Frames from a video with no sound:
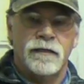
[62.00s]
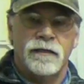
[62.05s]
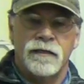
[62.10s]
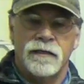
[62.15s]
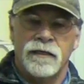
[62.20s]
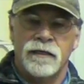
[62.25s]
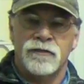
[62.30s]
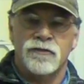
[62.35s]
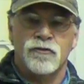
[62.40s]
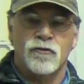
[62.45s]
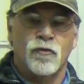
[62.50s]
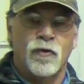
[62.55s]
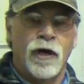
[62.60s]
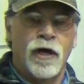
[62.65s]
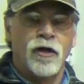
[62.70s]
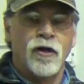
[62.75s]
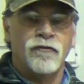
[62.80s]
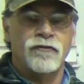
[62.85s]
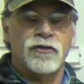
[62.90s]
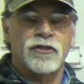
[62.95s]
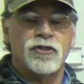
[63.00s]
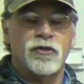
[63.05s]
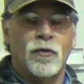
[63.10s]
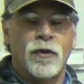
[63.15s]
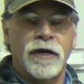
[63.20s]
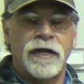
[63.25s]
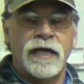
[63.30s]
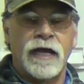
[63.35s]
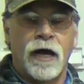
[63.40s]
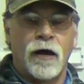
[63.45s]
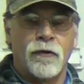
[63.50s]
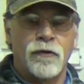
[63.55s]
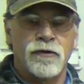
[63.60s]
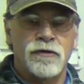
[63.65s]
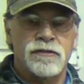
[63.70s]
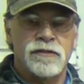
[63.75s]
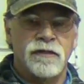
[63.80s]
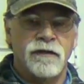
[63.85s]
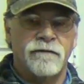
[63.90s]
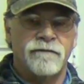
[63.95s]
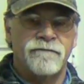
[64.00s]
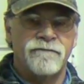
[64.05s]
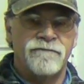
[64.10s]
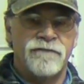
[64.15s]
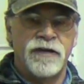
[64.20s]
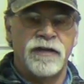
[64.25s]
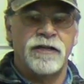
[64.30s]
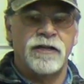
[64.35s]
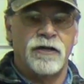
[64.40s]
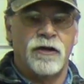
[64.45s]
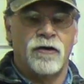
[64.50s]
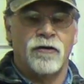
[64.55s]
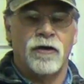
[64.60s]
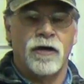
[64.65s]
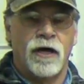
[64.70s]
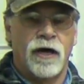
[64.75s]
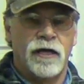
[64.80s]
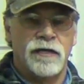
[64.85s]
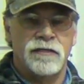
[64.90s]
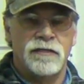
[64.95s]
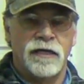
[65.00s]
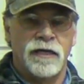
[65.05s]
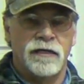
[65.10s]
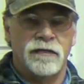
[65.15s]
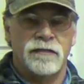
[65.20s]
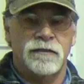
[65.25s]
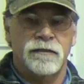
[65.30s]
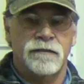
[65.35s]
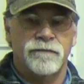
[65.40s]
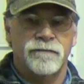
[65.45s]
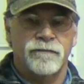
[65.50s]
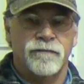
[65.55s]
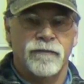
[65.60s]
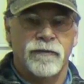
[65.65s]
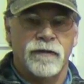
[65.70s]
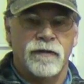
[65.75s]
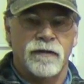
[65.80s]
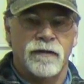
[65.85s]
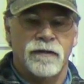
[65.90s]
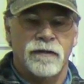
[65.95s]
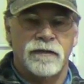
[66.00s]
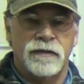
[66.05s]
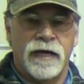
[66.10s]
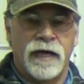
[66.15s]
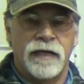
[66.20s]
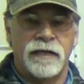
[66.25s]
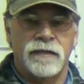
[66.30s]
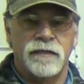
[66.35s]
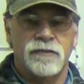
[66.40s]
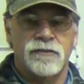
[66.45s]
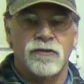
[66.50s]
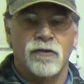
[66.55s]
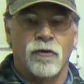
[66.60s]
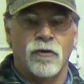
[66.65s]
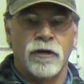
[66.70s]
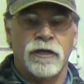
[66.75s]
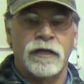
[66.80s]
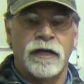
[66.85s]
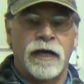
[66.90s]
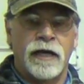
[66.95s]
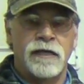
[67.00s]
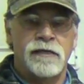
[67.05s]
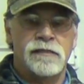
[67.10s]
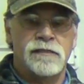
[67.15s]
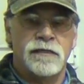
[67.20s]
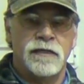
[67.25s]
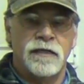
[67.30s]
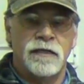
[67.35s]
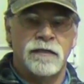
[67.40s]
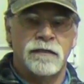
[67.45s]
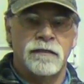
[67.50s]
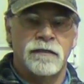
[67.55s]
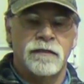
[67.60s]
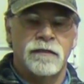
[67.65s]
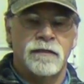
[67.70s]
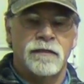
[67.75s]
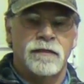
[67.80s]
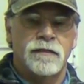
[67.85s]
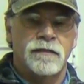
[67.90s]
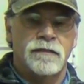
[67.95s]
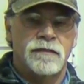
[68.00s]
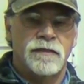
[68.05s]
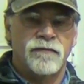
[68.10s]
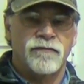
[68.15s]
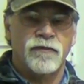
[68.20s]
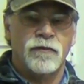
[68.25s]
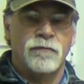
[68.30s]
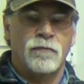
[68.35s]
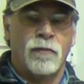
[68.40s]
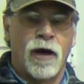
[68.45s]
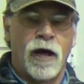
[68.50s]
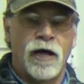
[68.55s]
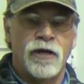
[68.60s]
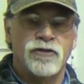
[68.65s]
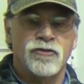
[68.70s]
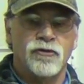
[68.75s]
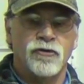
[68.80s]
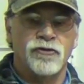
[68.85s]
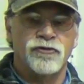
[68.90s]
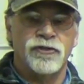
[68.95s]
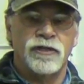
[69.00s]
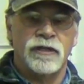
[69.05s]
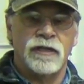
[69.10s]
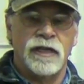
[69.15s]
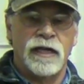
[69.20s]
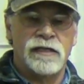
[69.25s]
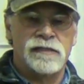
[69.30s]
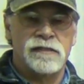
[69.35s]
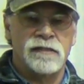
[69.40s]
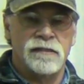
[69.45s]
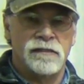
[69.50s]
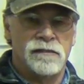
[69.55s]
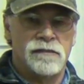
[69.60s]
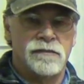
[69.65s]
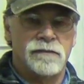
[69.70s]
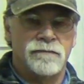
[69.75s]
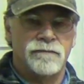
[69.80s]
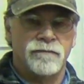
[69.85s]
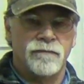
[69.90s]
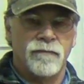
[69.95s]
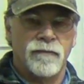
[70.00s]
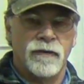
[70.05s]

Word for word: It's well over 20 hours of video content that is organized in different modules and lessons.